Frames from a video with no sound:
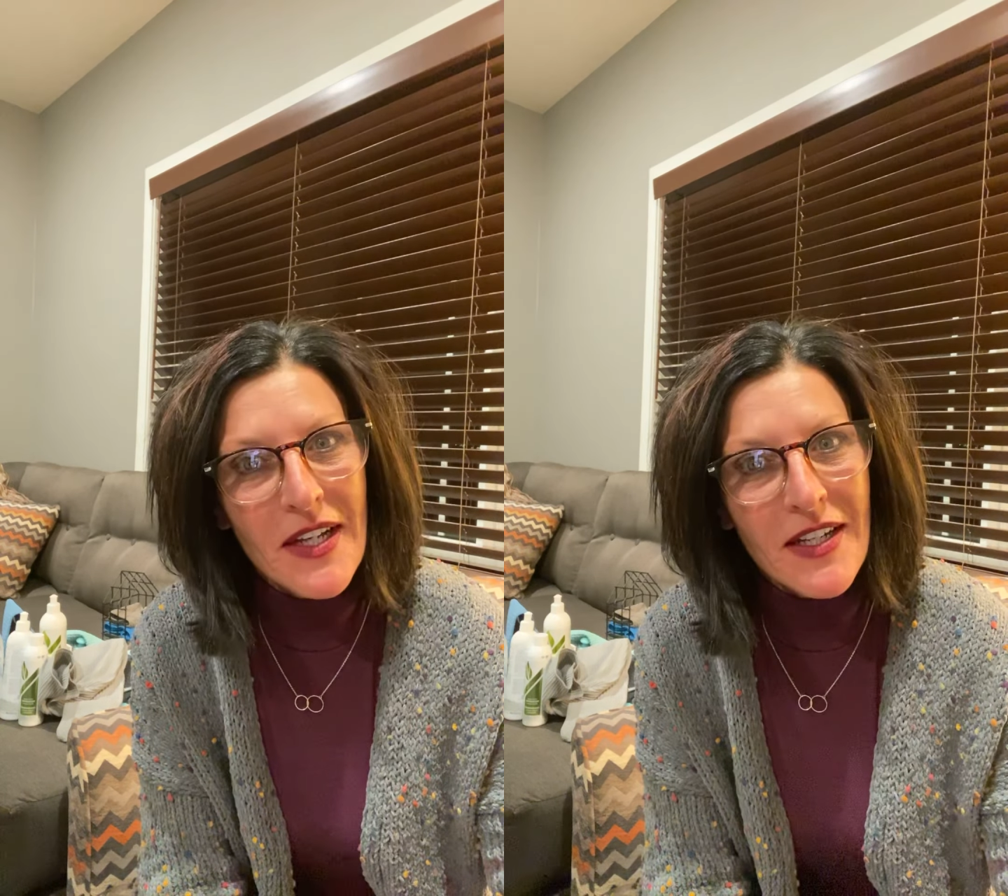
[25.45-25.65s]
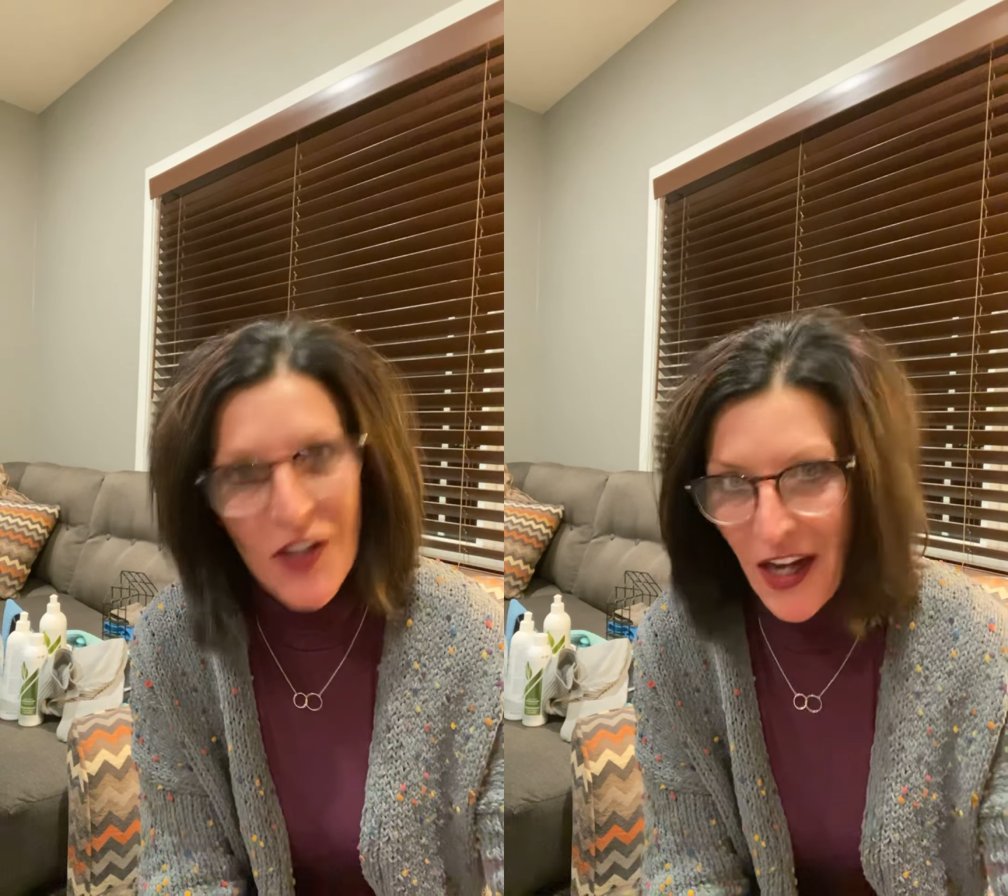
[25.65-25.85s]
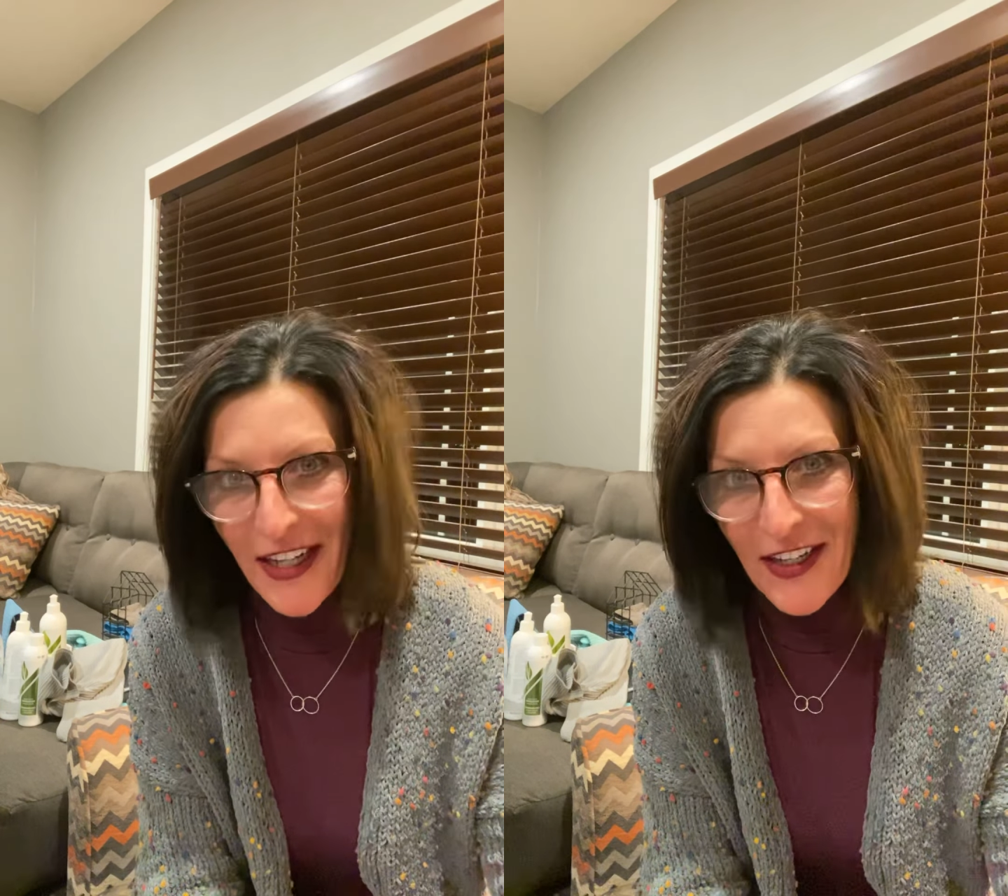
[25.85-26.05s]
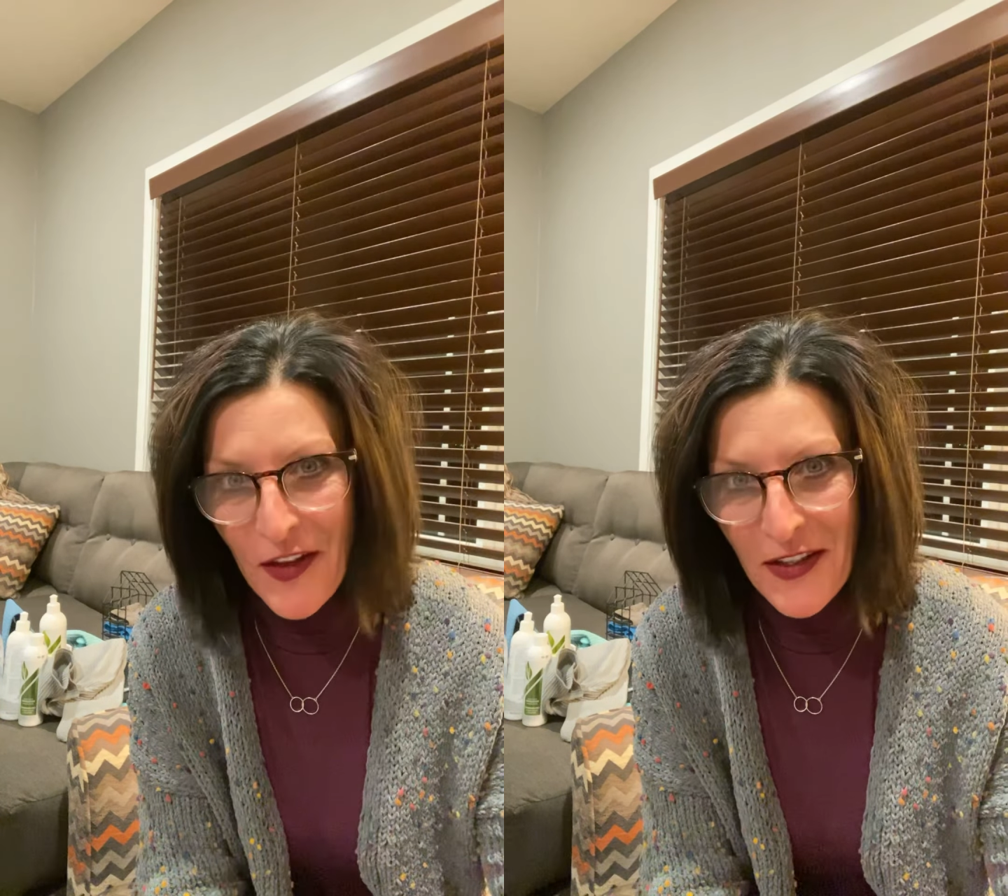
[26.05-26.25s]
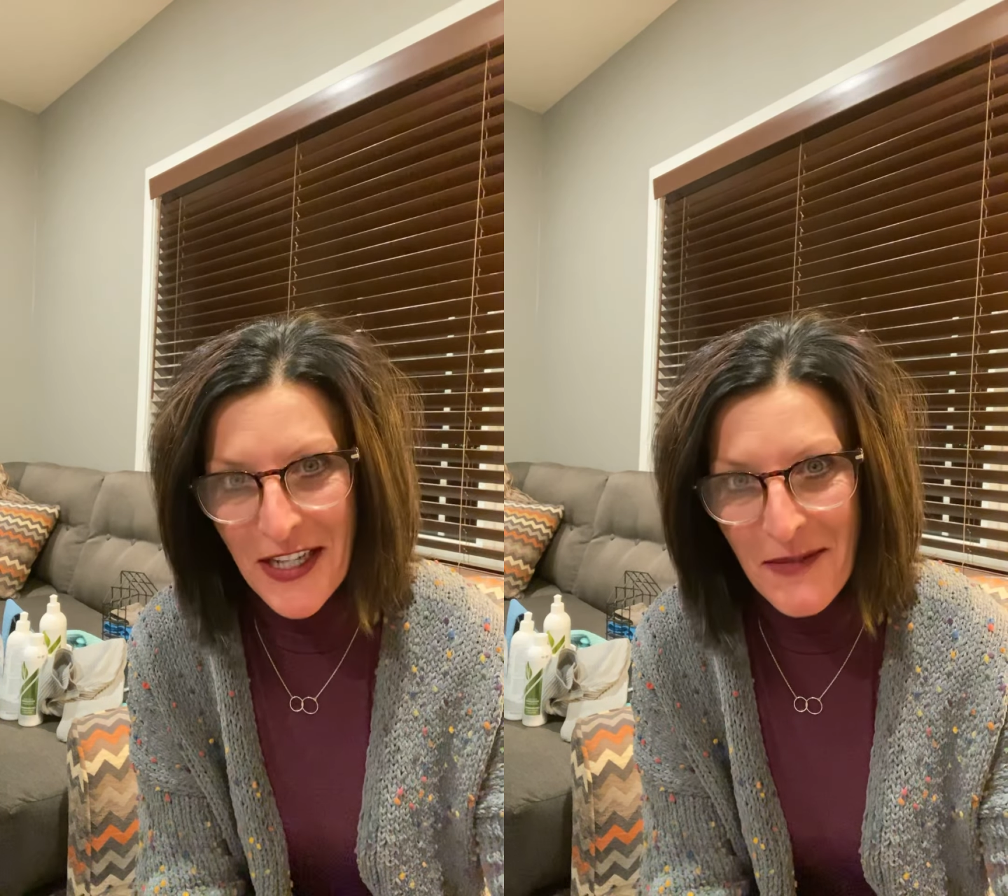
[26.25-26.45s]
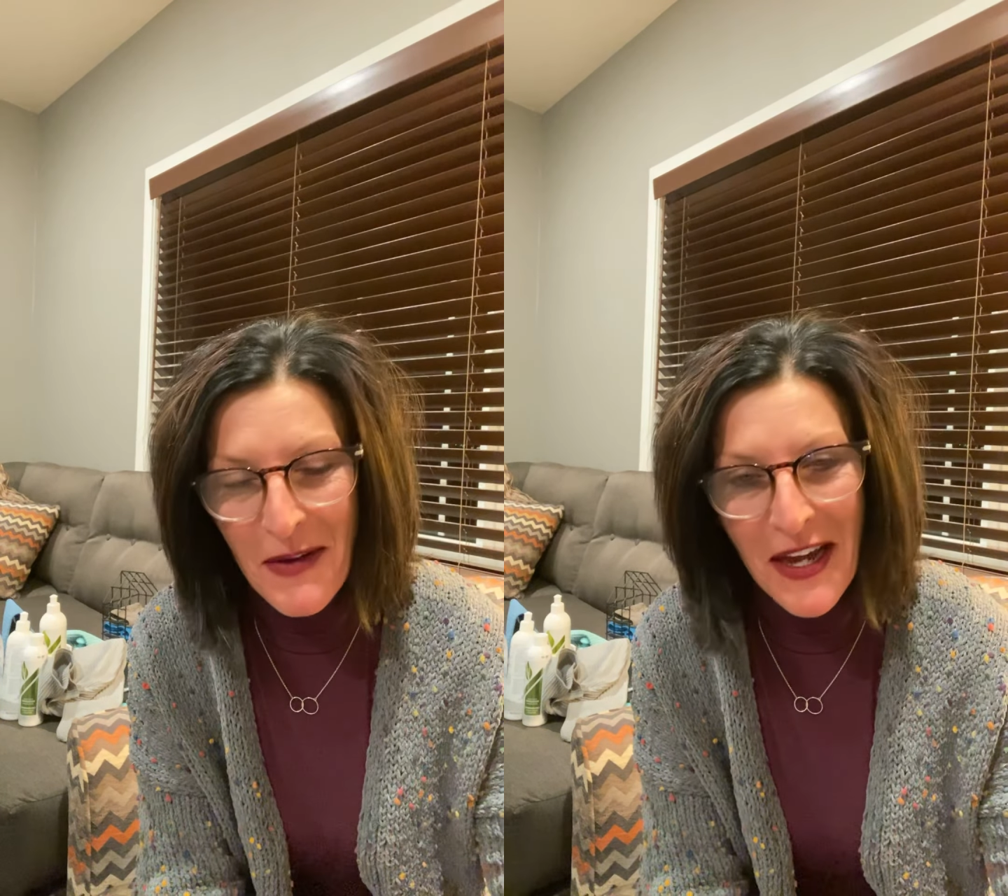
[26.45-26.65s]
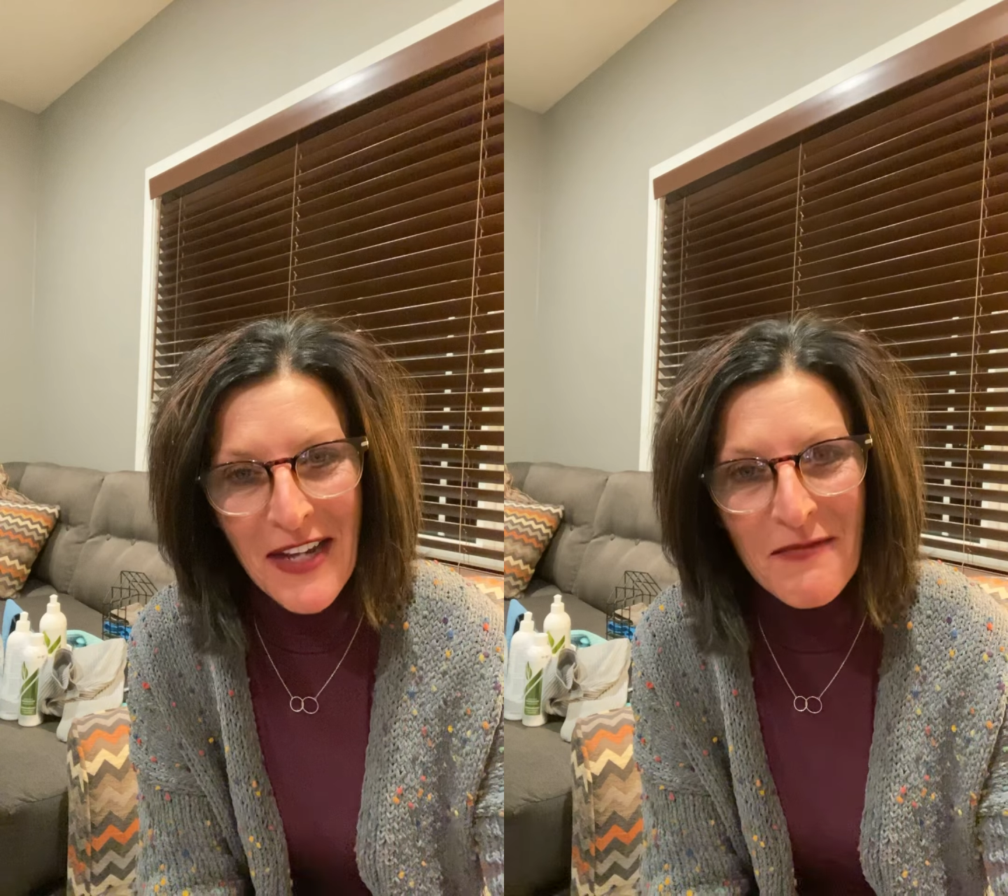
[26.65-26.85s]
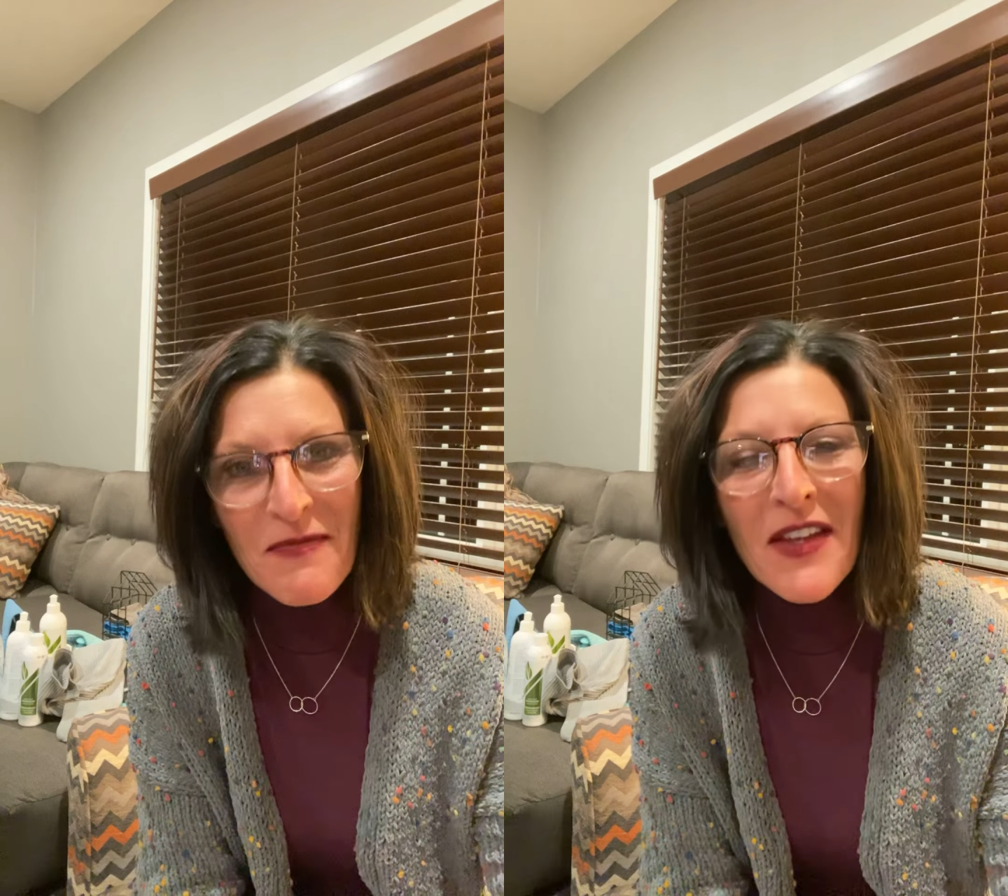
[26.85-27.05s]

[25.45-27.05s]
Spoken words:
talking all the time, right?